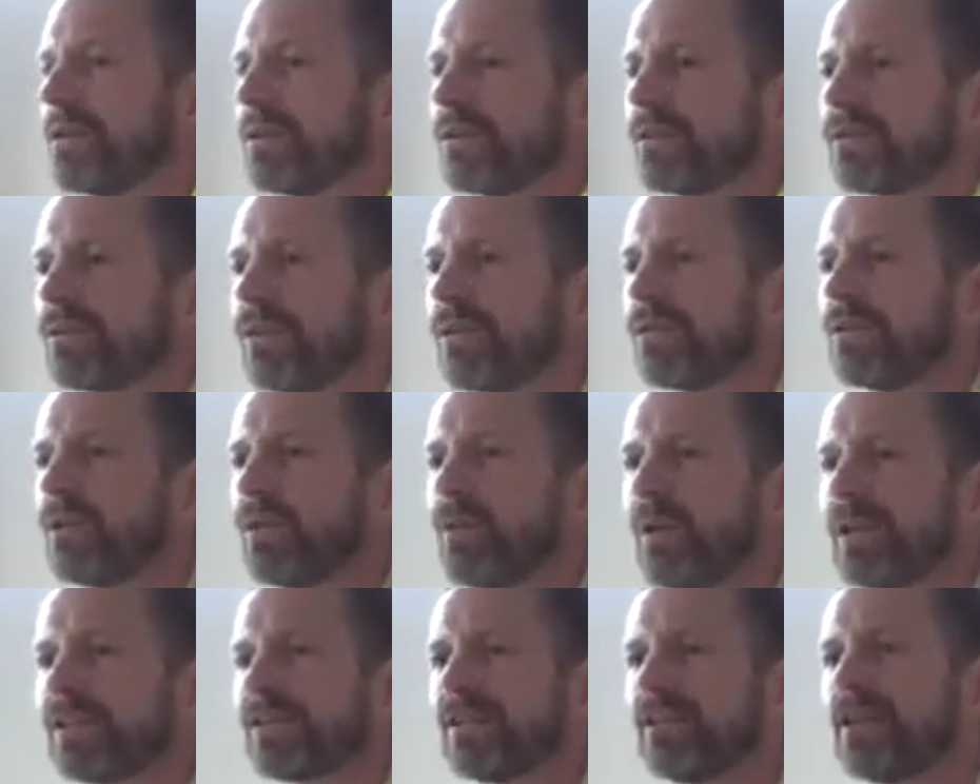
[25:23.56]
So the
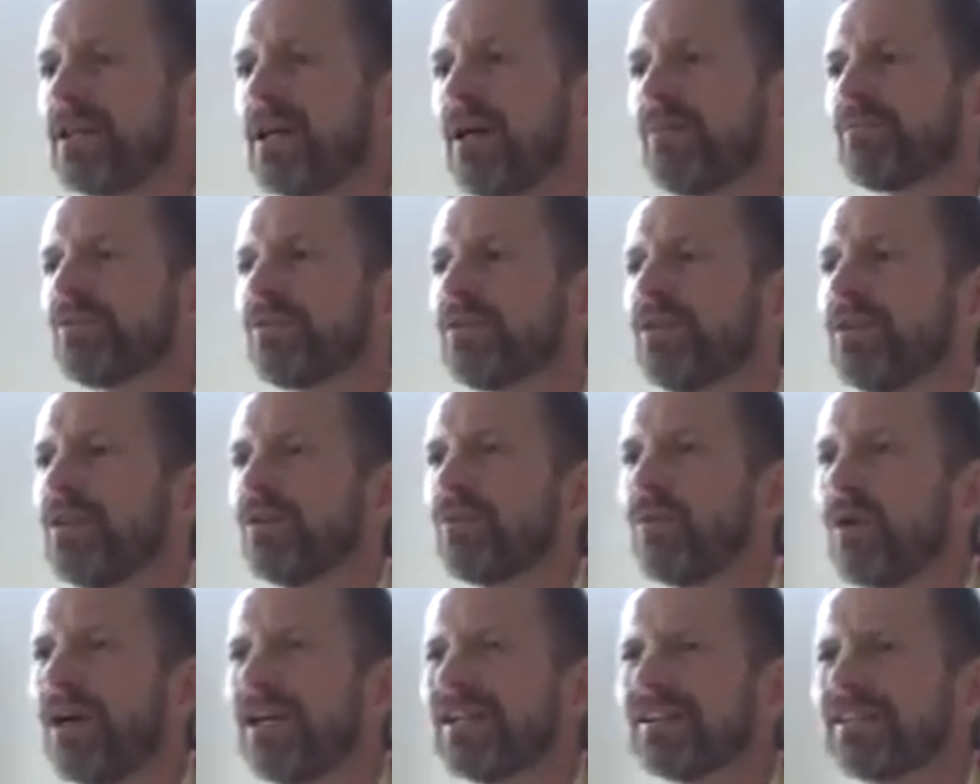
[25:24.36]
question comes,
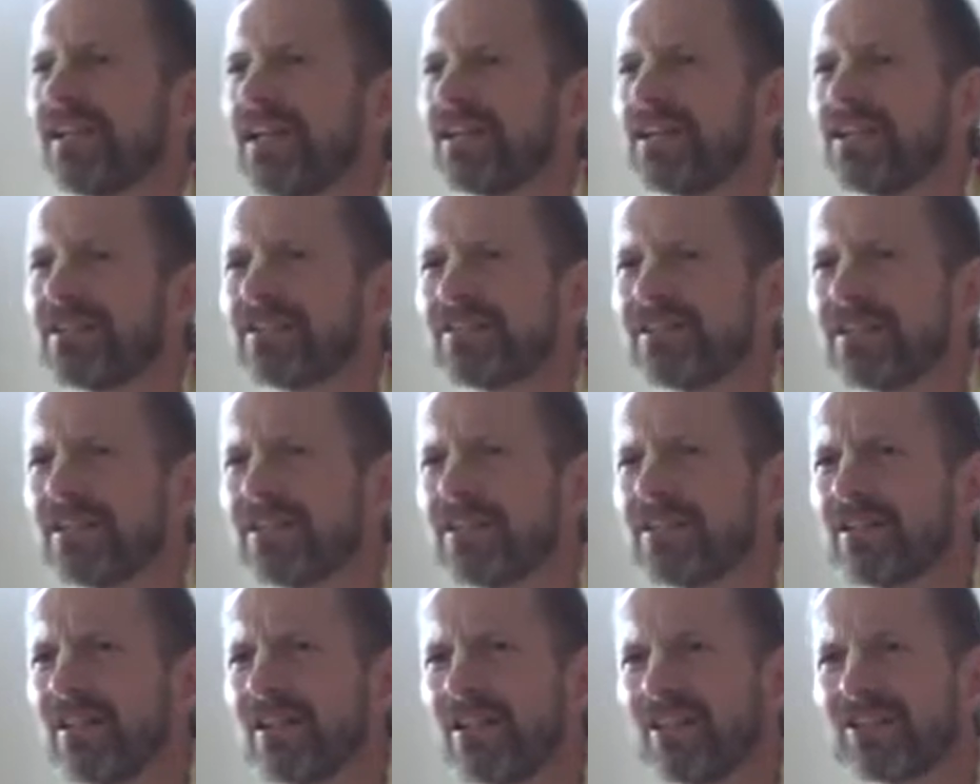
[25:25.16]
why is that
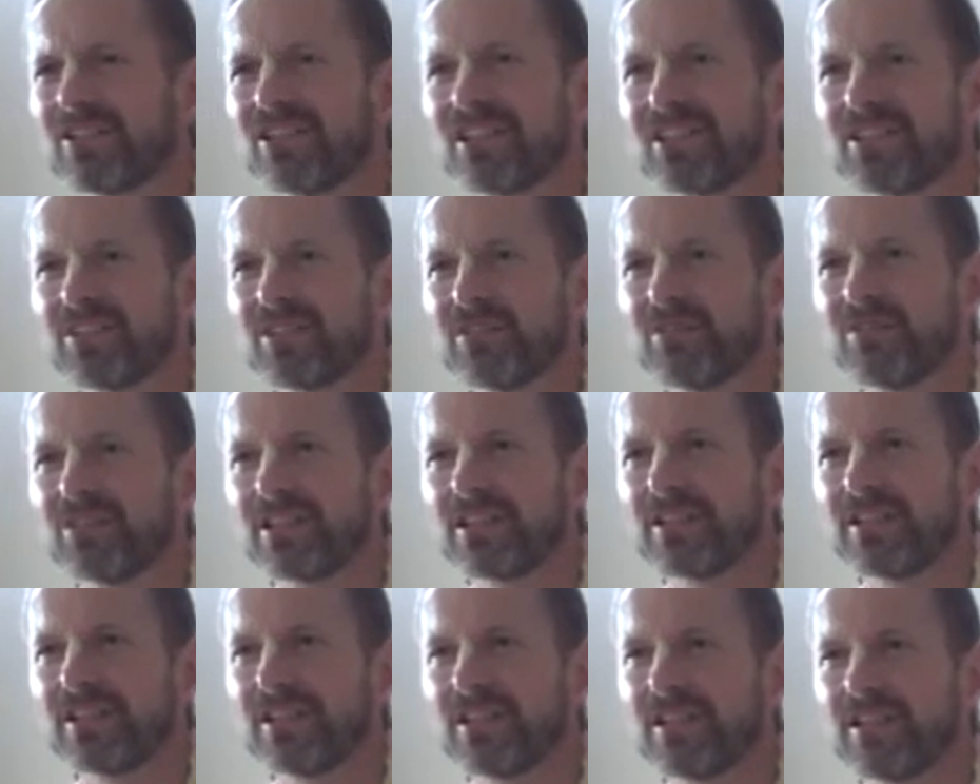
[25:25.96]
considered a chitta
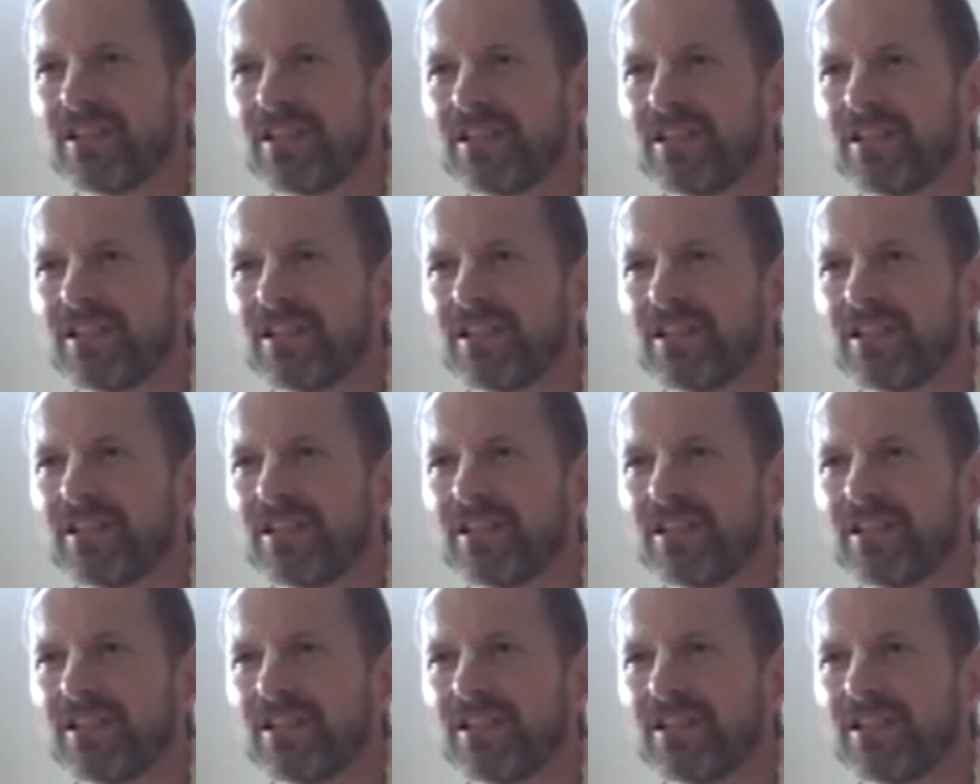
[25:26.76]
vritti?